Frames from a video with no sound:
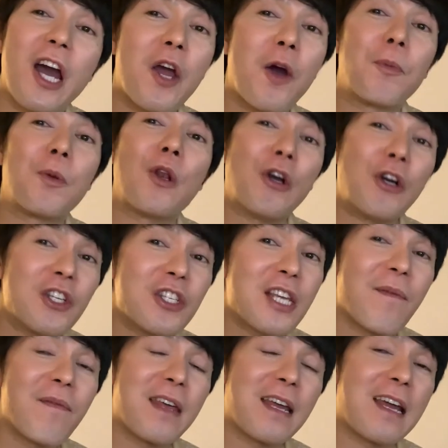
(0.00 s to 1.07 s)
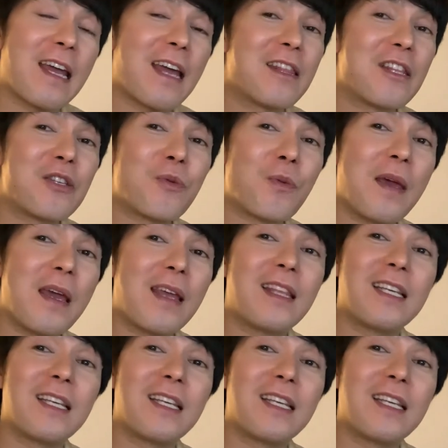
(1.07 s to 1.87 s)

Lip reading: I hope you learned something again this week.